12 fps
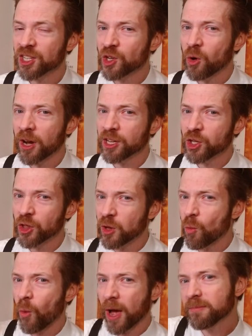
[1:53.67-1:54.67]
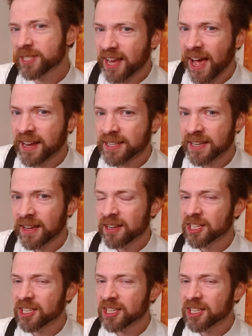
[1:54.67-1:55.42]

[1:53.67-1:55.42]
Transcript: is going to the website,